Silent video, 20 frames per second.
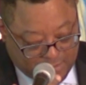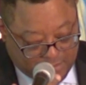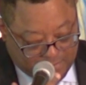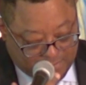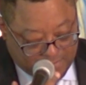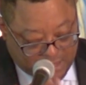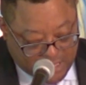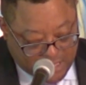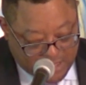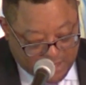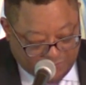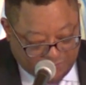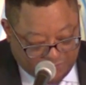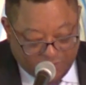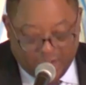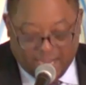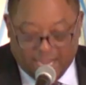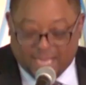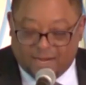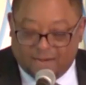
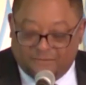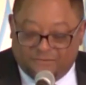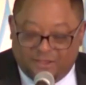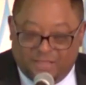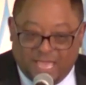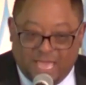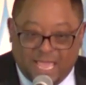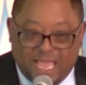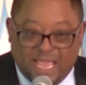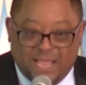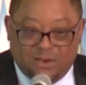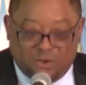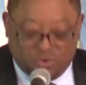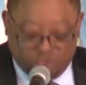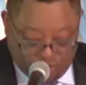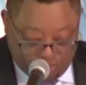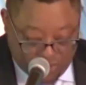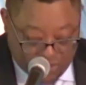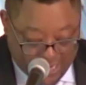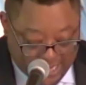unafraid of gay or
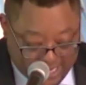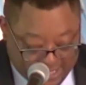trans